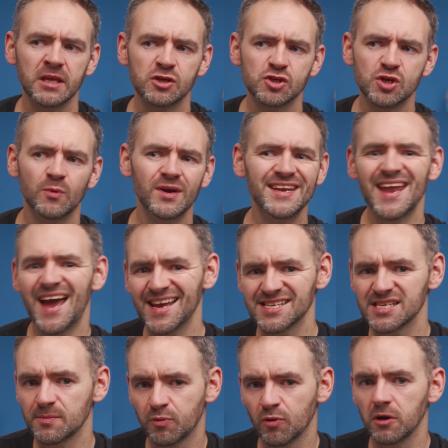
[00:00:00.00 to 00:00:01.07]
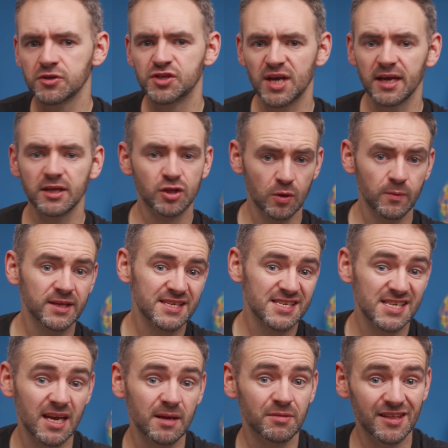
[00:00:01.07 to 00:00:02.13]
So a NASA project doing the
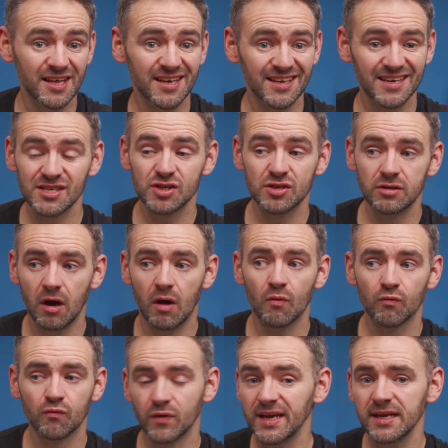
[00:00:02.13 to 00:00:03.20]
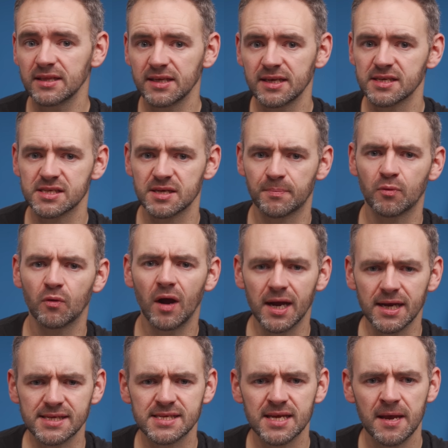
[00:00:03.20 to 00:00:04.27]
same thing is not really a
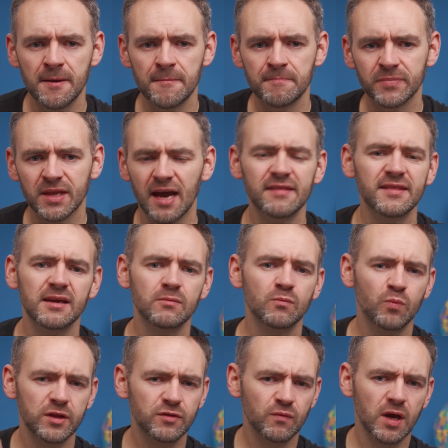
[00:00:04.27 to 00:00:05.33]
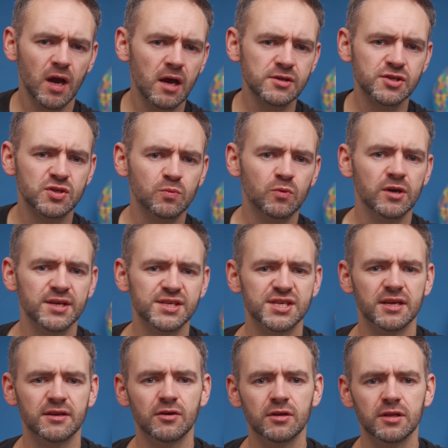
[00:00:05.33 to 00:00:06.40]
surprise. And then with regards to what I
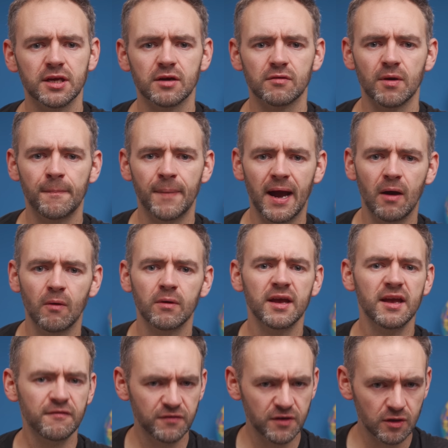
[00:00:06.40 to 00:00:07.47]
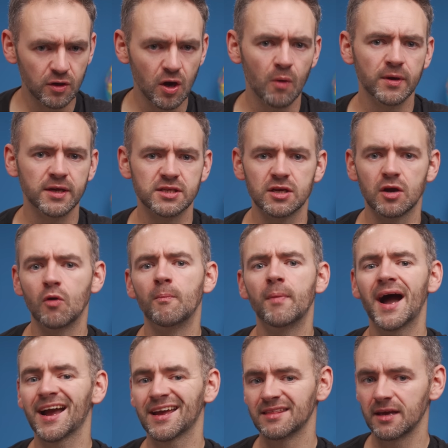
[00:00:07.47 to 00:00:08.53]
said earlier about if you're going to go
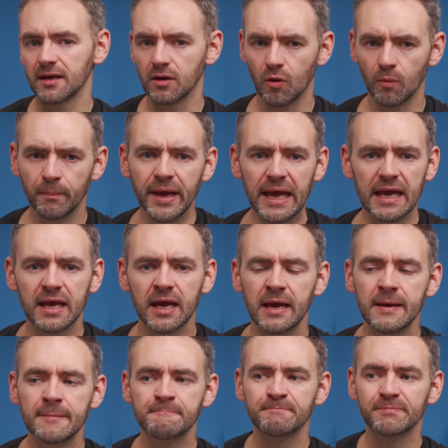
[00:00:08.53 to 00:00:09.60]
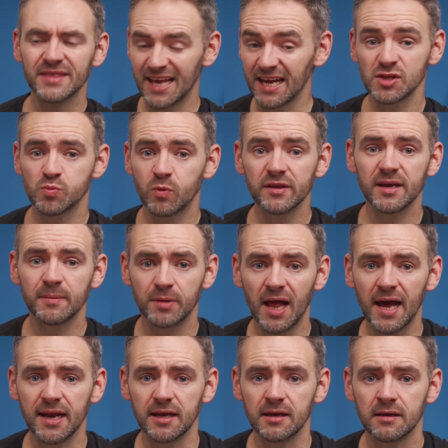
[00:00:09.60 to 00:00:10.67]
back, then go big, that's what they're
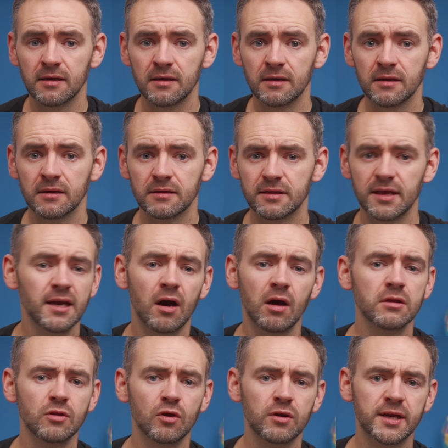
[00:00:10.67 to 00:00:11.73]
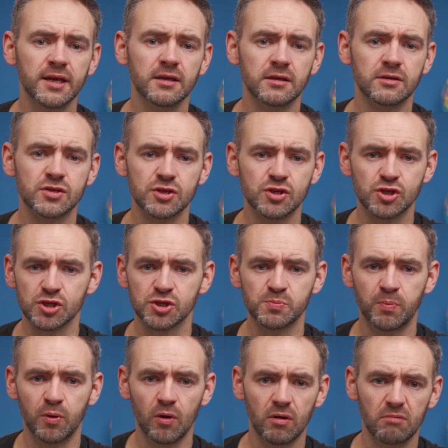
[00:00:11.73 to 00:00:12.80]
planning. They aren't looking to just
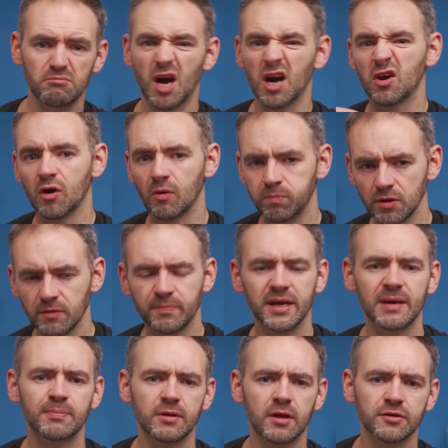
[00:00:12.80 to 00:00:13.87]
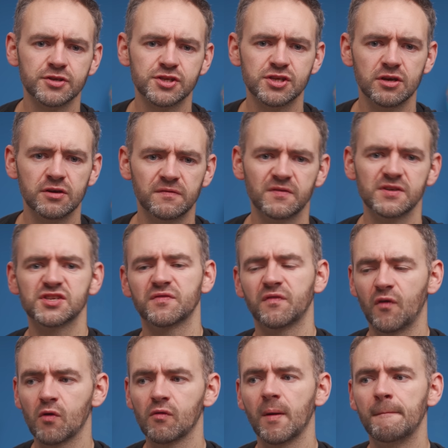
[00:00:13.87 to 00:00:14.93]
put a couple of people on the surface
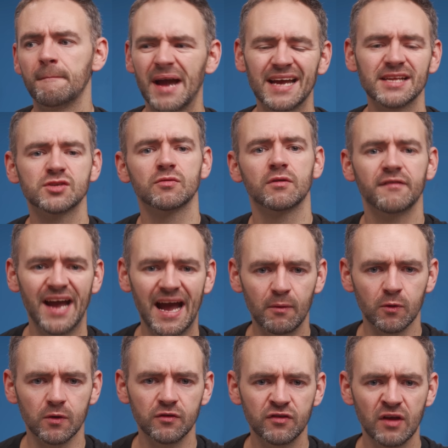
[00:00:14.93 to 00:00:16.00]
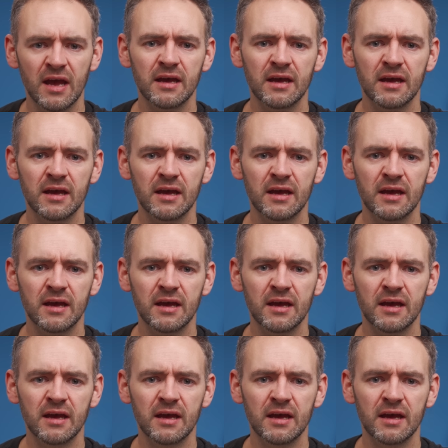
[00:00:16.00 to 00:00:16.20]
for a matter of hours.